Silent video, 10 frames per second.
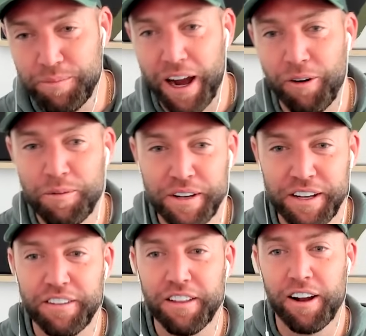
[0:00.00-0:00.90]
would
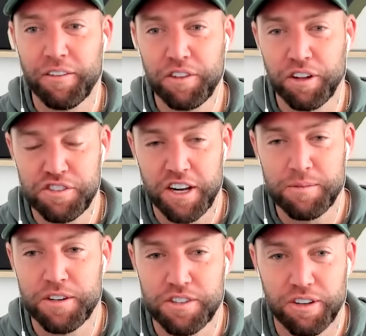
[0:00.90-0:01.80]
be. I'd have to go change
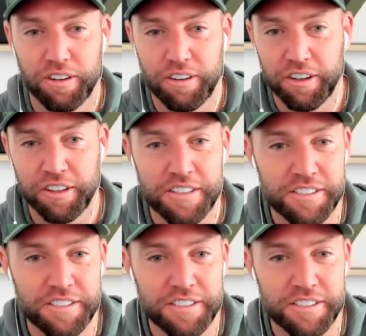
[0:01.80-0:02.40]
my shirt during this.